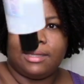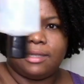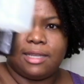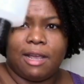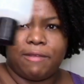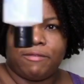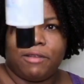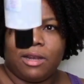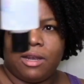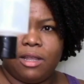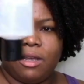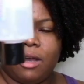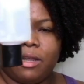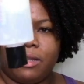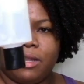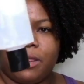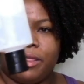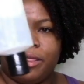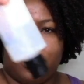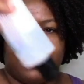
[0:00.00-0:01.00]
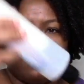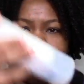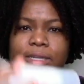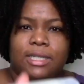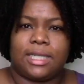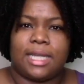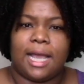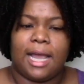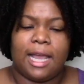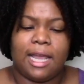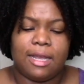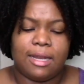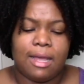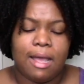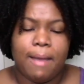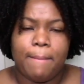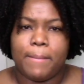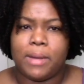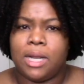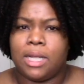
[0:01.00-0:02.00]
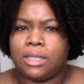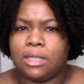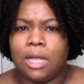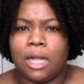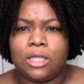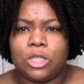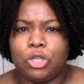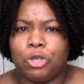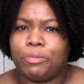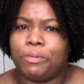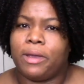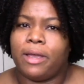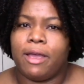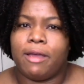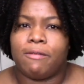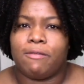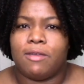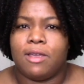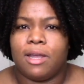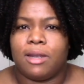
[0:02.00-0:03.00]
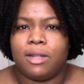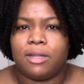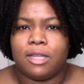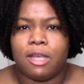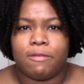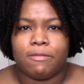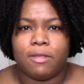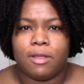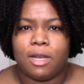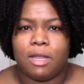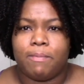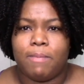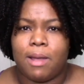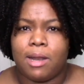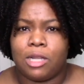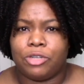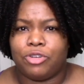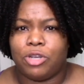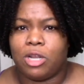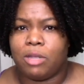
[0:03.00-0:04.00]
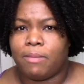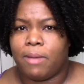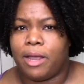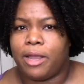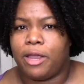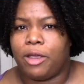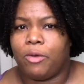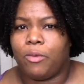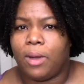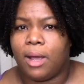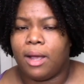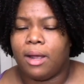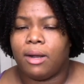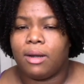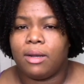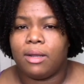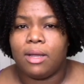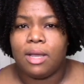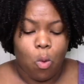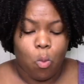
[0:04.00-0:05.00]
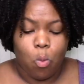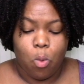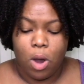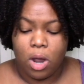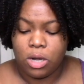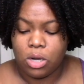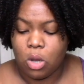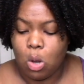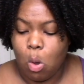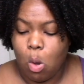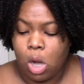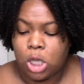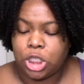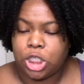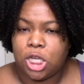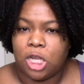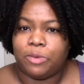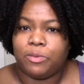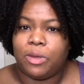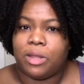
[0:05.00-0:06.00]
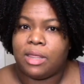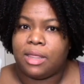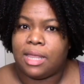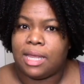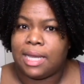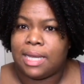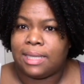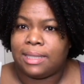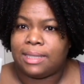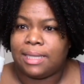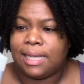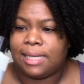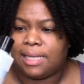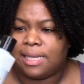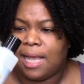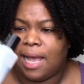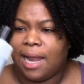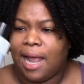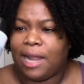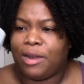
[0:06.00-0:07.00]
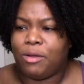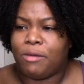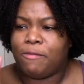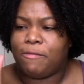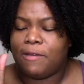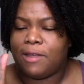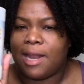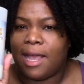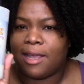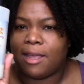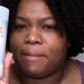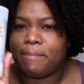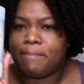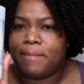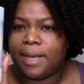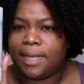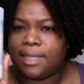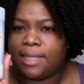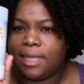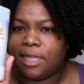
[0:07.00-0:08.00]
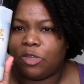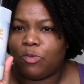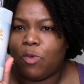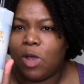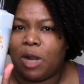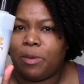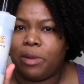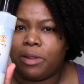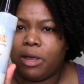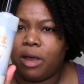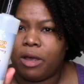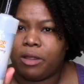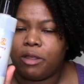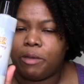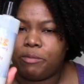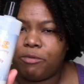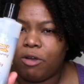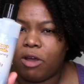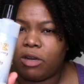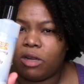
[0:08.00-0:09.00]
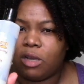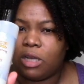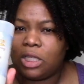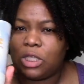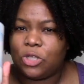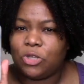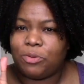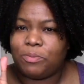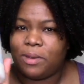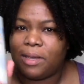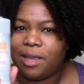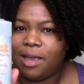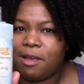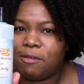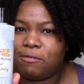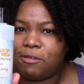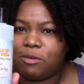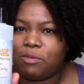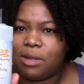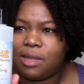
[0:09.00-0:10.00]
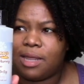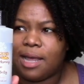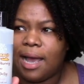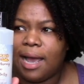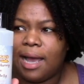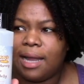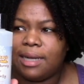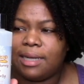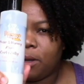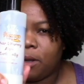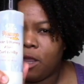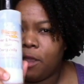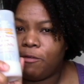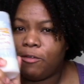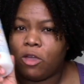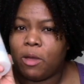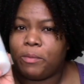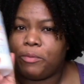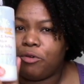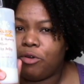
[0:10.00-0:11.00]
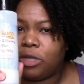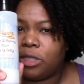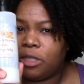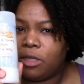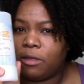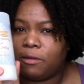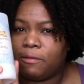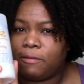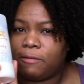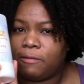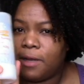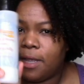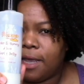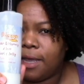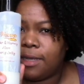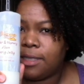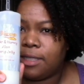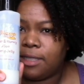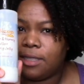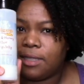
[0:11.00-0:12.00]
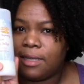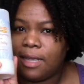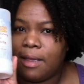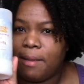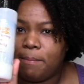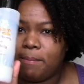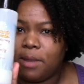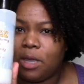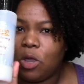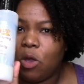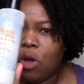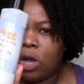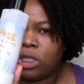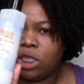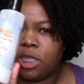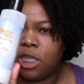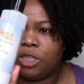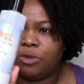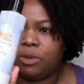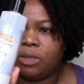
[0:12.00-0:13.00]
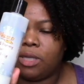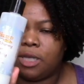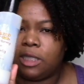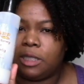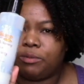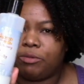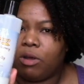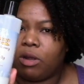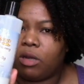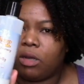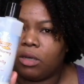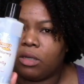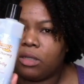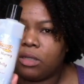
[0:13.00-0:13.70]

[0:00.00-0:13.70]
definitely on the thicker side, but it's not super heavy and it definitely penetrated my hair well. One caution with this is that I don't feel like it mixes well with other products, so be careful with that. If you're prone to flakes, be cautious with this product.